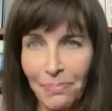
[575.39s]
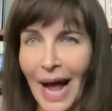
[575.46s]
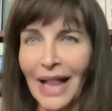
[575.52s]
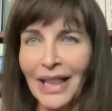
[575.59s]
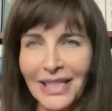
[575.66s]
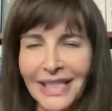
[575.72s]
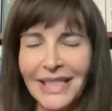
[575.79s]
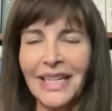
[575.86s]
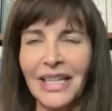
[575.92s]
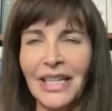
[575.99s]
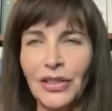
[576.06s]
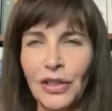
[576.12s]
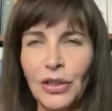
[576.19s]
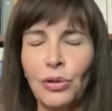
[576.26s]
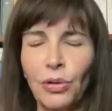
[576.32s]

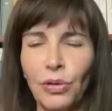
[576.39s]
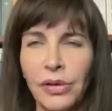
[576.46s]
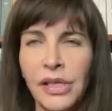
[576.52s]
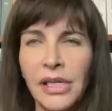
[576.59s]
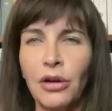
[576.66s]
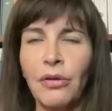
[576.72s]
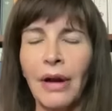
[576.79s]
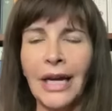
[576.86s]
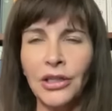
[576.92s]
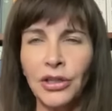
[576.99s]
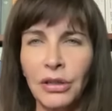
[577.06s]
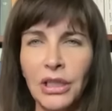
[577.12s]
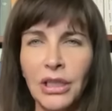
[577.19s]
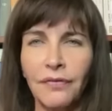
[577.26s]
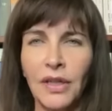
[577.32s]
Palestinian schools, the
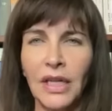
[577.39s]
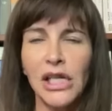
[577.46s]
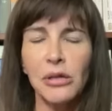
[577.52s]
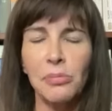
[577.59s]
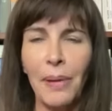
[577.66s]
graduates of these